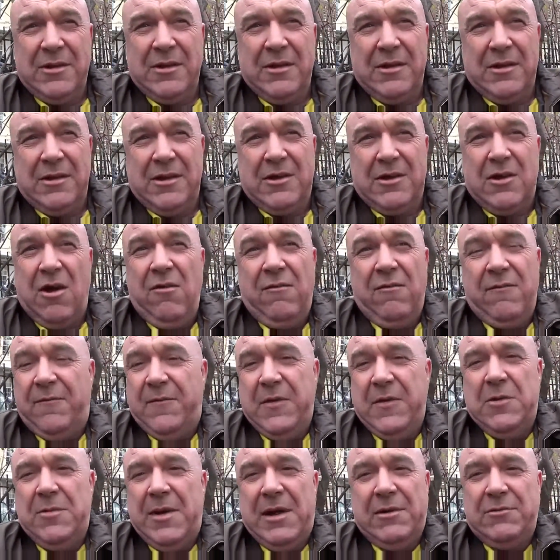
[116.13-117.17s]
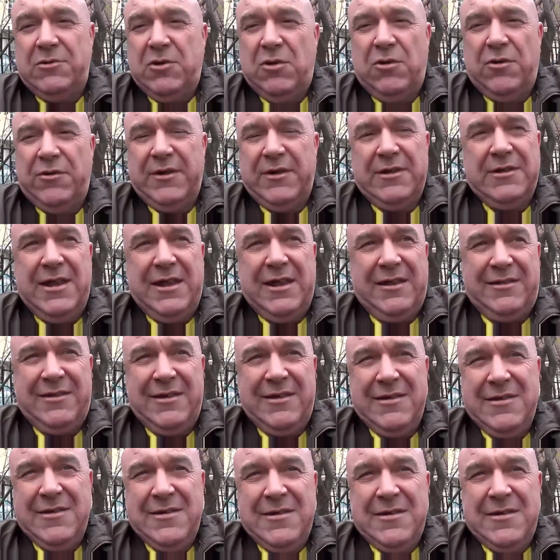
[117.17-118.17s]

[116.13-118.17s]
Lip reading: You can't film outdoors in this,